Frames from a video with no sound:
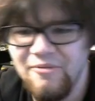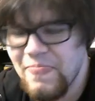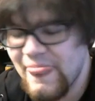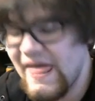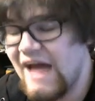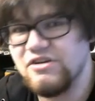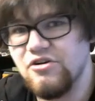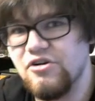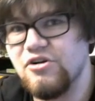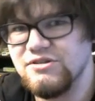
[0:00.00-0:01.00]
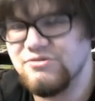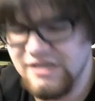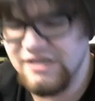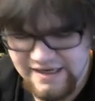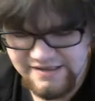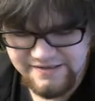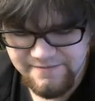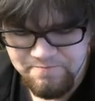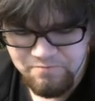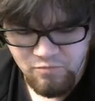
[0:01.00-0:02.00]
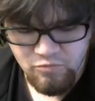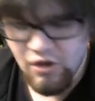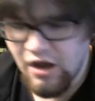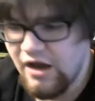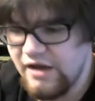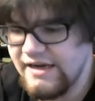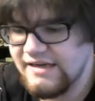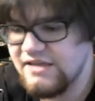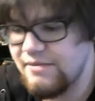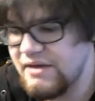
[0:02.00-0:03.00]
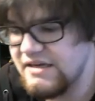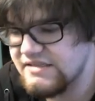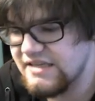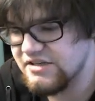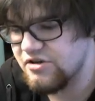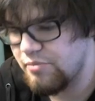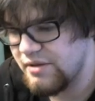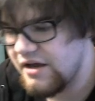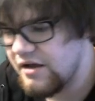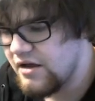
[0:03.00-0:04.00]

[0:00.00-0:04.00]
having Nurgle was really nice. Next up is Tetsucoplea.